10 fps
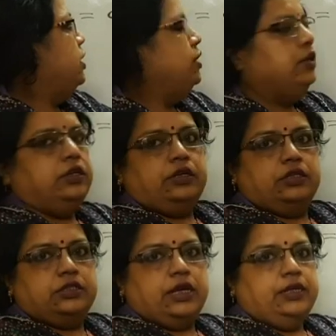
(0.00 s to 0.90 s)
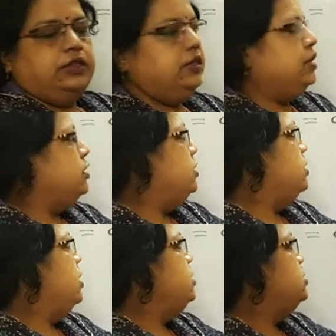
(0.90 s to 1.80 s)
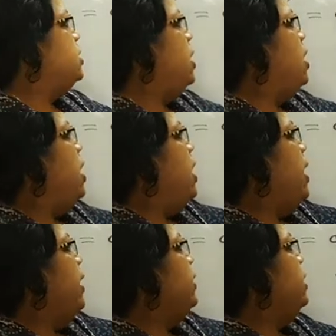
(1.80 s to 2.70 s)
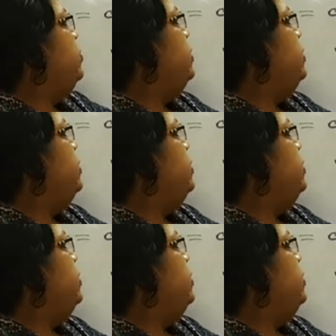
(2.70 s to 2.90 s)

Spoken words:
write it is sin theta. Theta is the angle